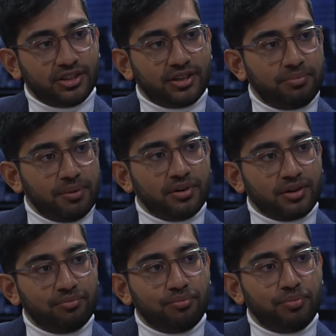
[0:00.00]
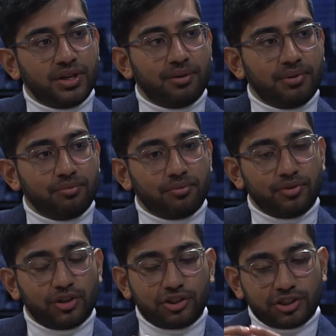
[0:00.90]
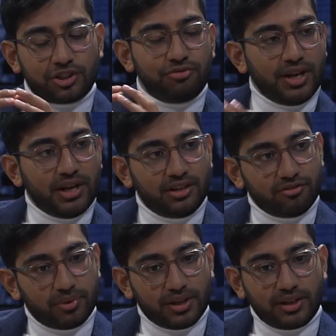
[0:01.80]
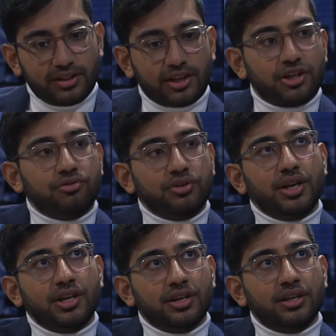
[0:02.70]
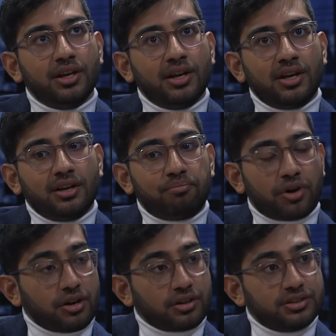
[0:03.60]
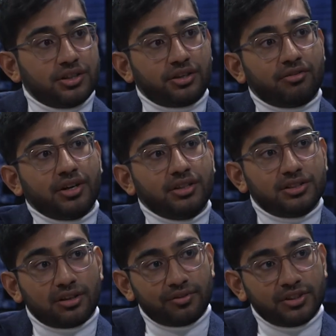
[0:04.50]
Like, people are becoming not just creative, but like they're creating products, they're creating stuff.